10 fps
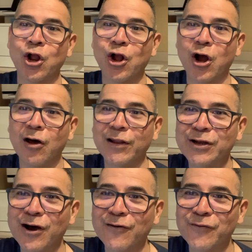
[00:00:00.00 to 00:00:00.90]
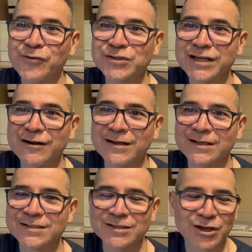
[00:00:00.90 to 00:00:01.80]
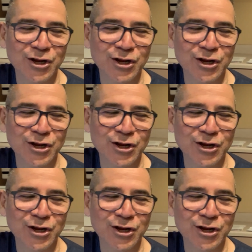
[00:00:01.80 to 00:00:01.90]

Calling all voceras,